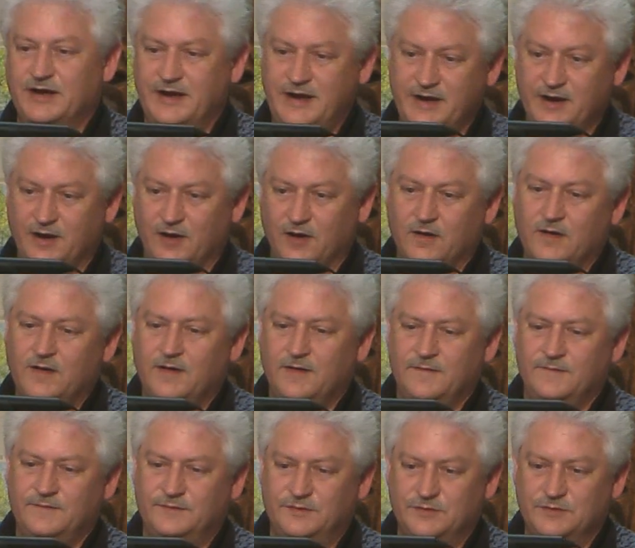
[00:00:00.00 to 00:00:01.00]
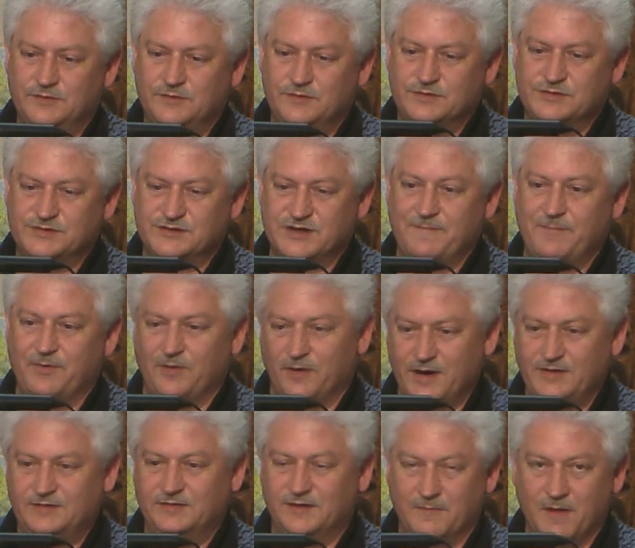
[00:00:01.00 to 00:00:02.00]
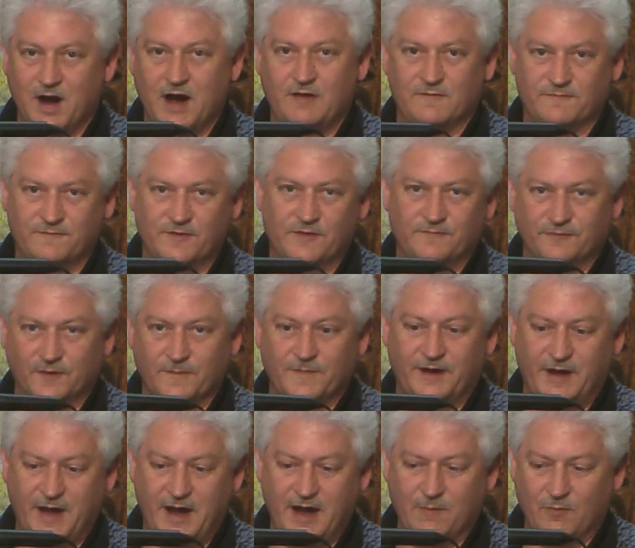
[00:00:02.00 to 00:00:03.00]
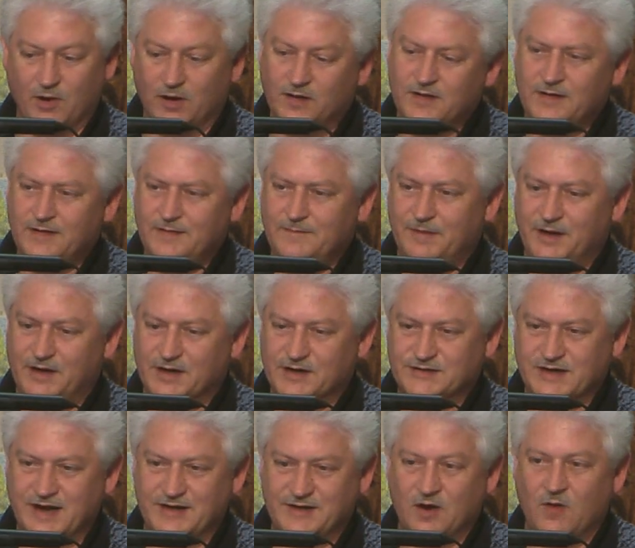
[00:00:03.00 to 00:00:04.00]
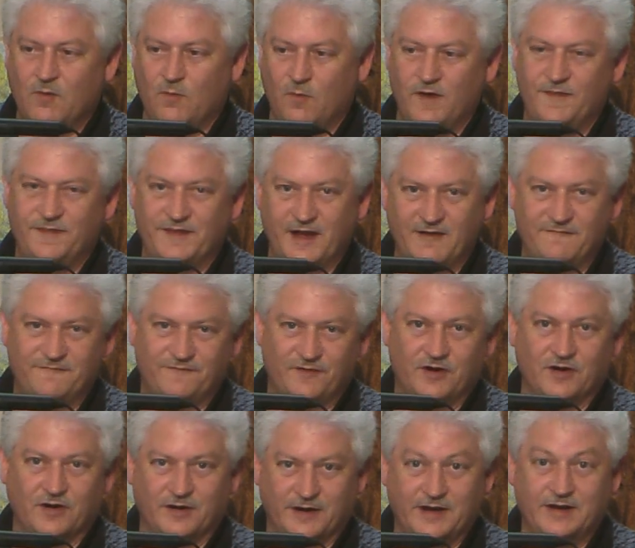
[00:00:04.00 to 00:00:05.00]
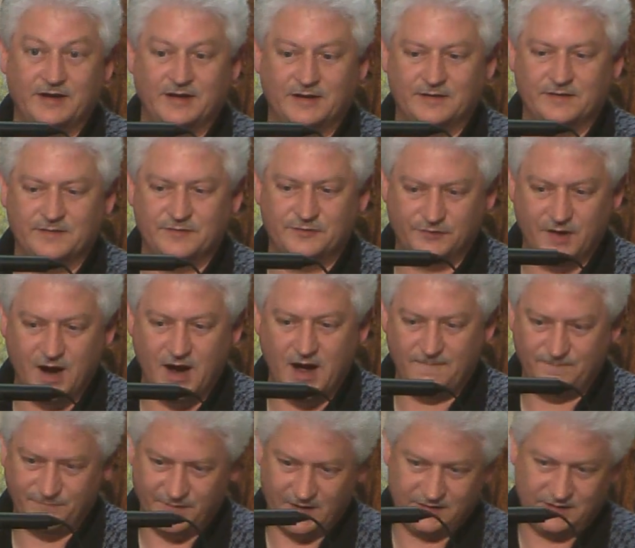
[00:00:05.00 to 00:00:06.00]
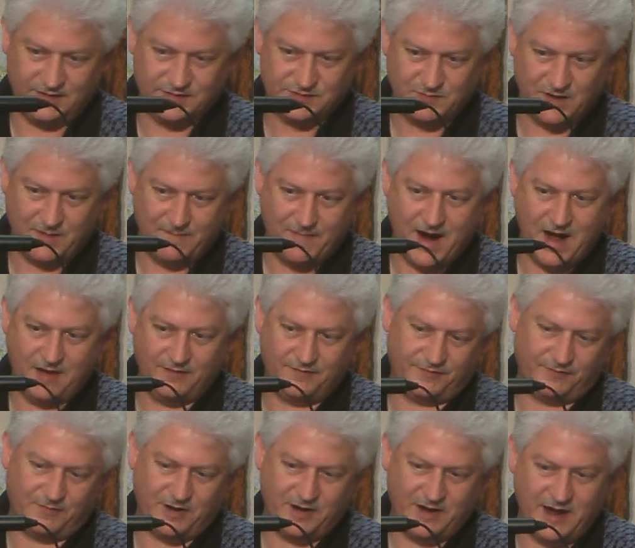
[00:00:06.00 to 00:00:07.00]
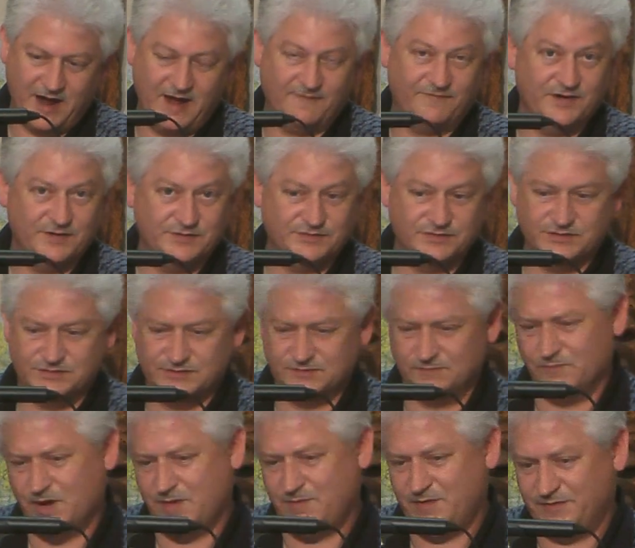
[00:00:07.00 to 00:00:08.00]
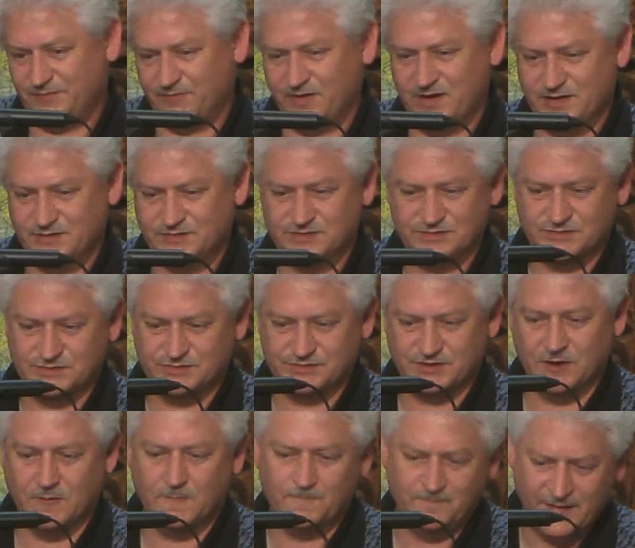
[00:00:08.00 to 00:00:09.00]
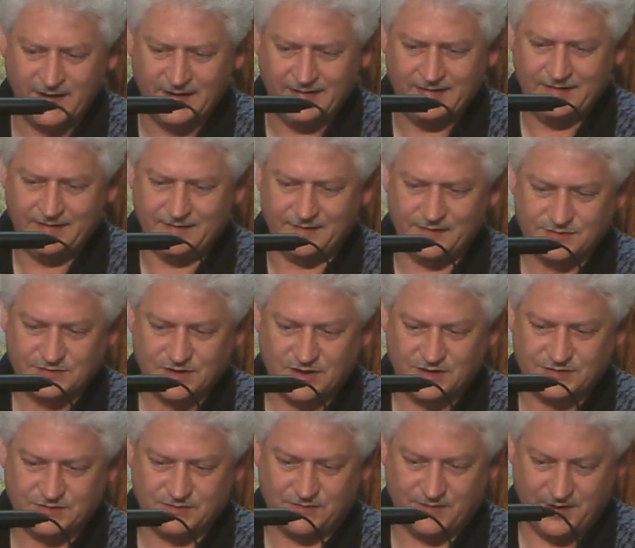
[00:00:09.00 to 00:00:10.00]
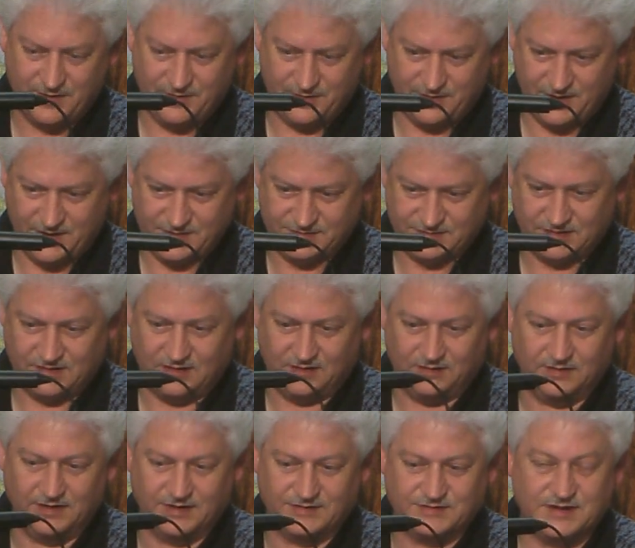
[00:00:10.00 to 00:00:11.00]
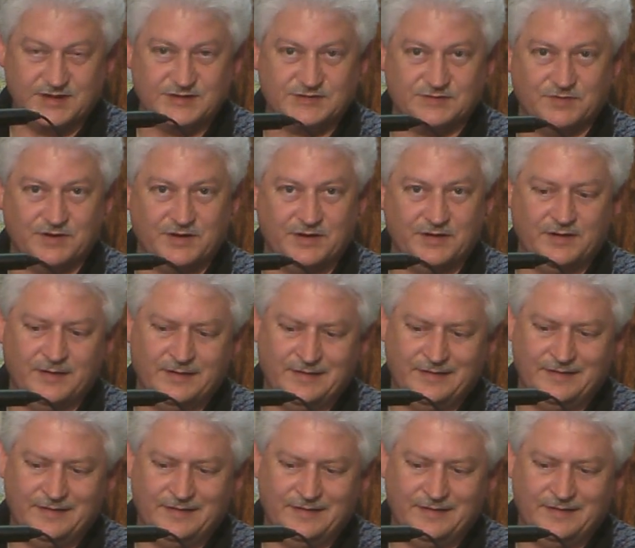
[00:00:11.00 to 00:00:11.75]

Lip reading: it here to separate the microphone from the camera because I don't want that fur getting into the shot. And it gives me about 3.5 inches, maybe 3 inches or so. There's also another nice little accessory